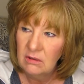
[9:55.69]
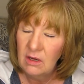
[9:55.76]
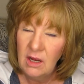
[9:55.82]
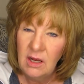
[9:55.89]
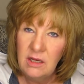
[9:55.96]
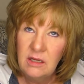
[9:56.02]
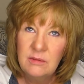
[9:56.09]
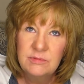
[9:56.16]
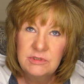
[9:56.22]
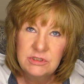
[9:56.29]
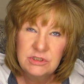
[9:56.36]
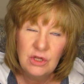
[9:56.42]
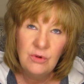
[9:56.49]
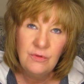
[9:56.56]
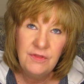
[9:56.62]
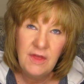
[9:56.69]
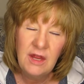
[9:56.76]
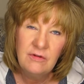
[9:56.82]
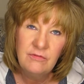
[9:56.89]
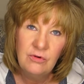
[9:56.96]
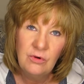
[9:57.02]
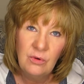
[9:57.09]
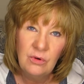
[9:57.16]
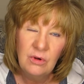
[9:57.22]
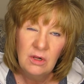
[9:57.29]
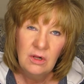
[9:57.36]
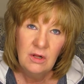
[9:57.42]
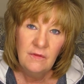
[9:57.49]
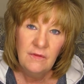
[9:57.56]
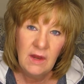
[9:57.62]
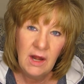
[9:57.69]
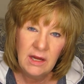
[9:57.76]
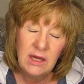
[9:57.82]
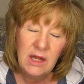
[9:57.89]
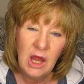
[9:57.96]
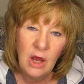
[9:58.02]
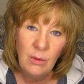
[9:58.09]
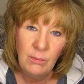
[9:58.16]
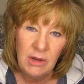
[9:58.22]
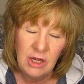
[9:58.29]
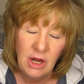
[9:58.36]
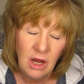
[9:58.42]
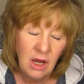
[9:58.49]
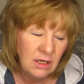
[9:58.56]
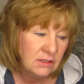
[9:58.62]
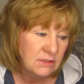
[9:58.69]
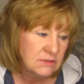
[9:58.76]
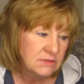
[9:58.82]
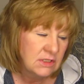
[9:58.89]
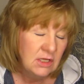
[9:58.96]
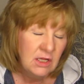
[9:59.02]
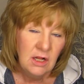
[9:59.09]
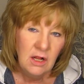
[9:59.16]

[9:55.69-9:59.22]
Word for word: I am so thankful that I can help my daughters.